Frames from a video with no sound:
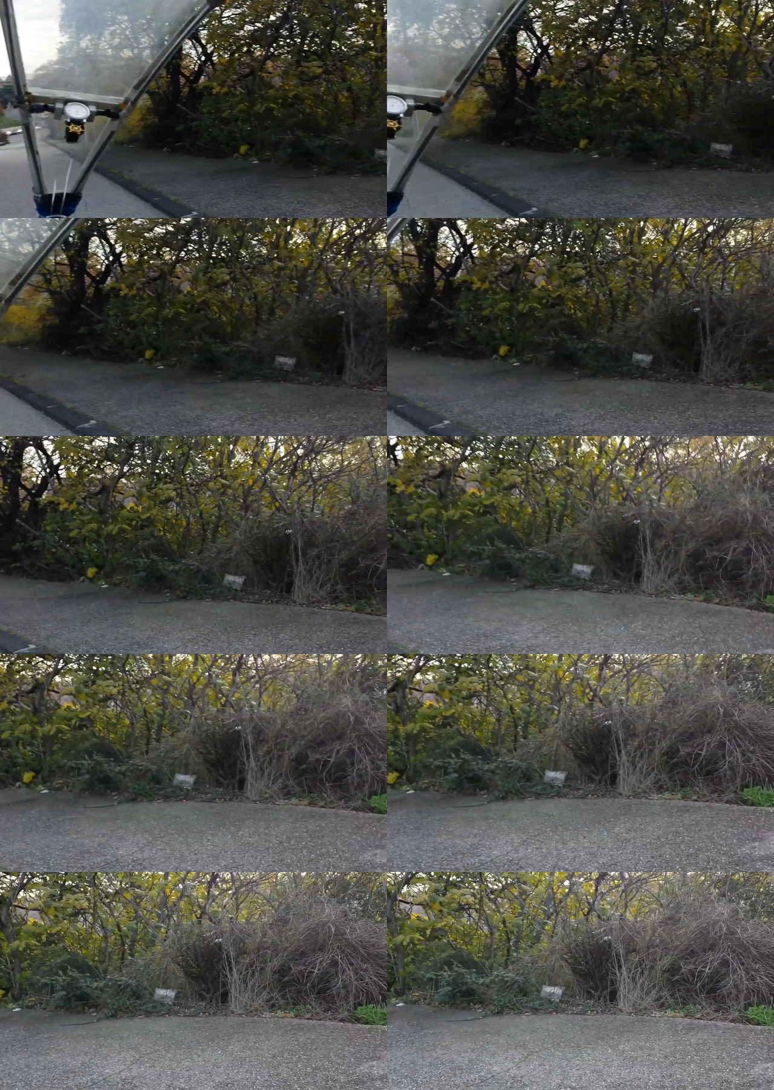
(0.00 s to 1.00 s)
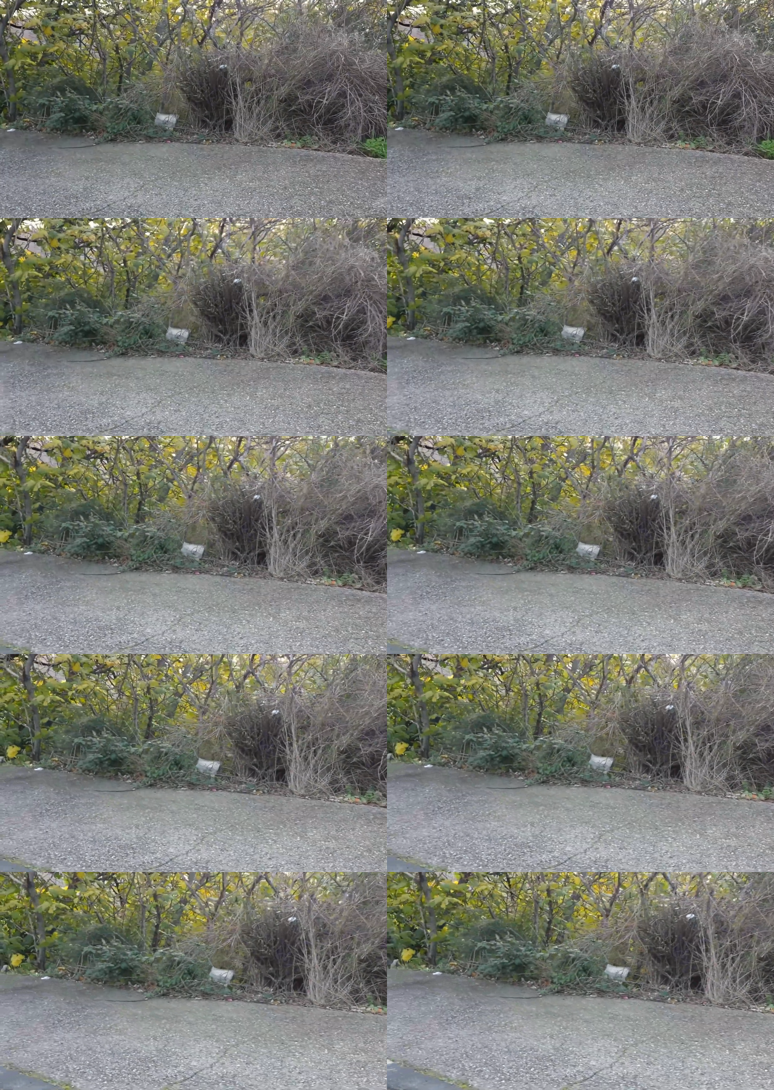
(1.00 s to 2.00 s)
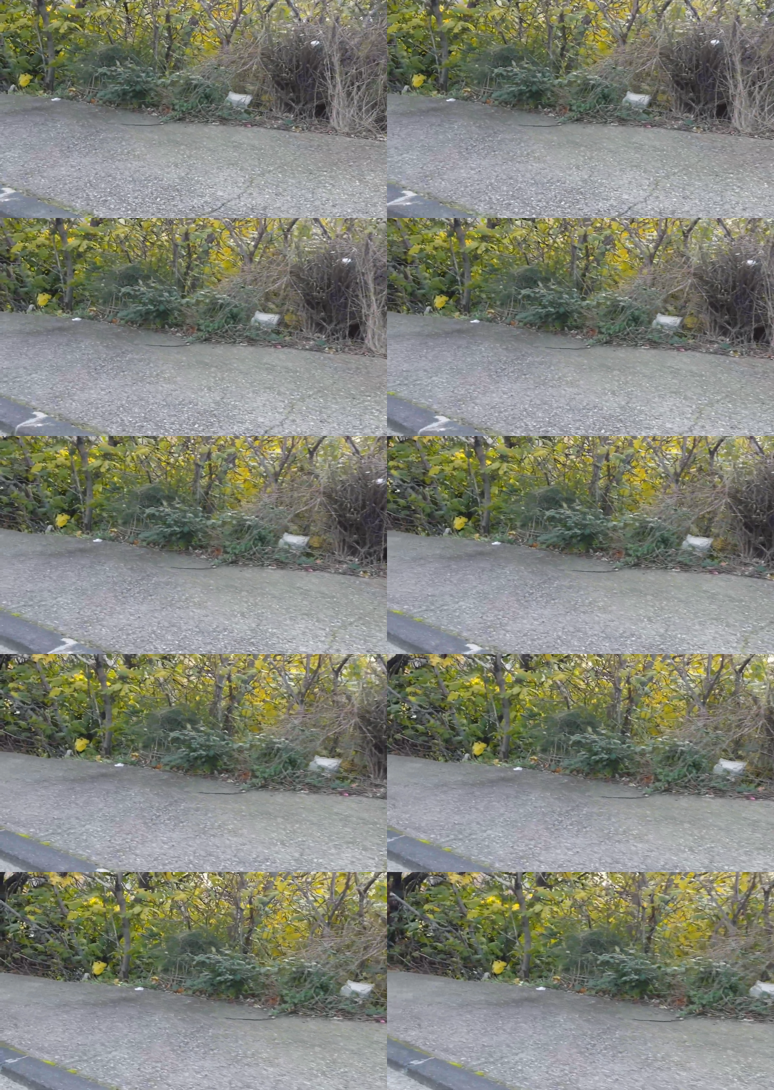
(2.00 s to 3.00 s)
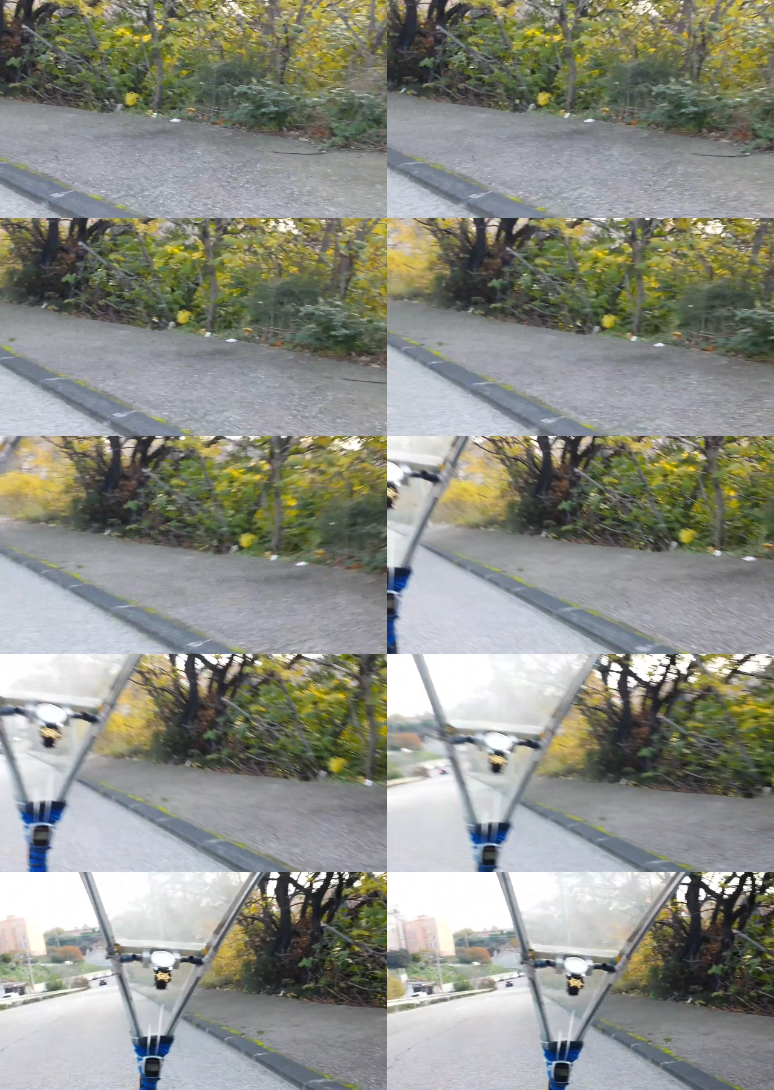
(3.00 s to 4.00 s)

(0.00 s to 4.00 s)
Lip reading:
(no speaker visible)